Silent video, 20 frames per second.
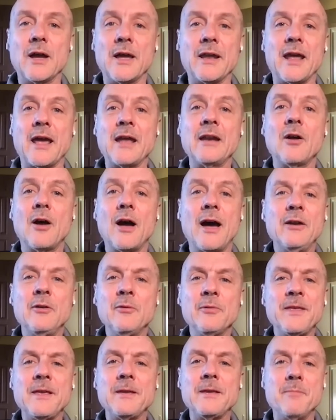And I
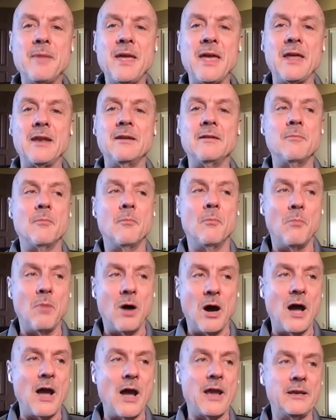don't think men
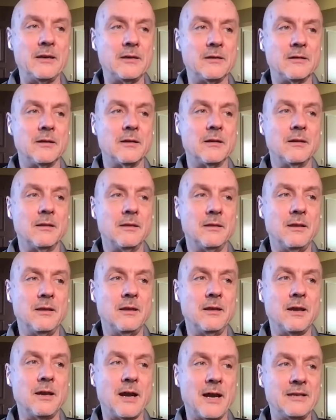mind
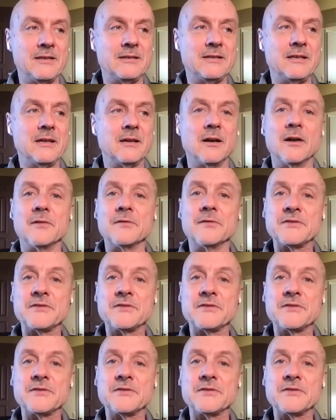the idea of